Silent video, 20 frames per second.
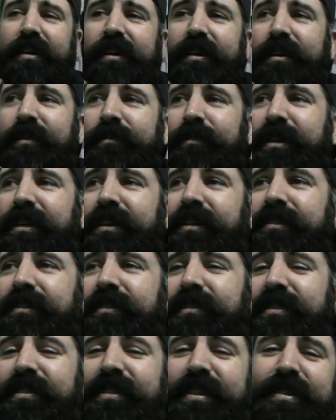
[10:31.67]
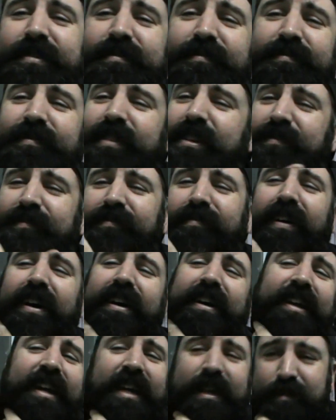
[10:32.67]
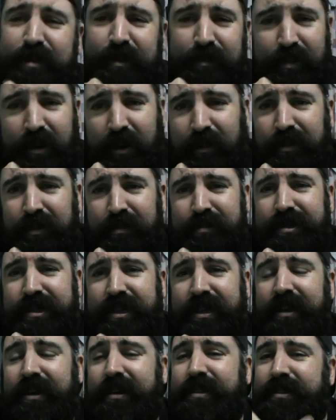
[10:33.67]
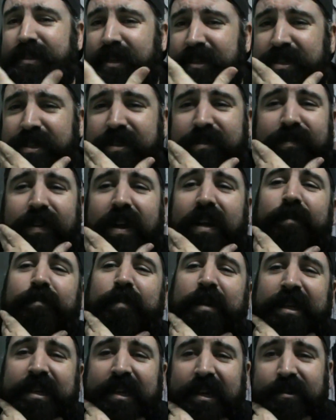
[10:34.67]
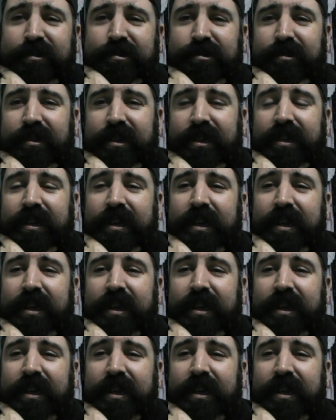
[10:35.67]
I mean, there's fucking heaps of problems here. It's a developing country.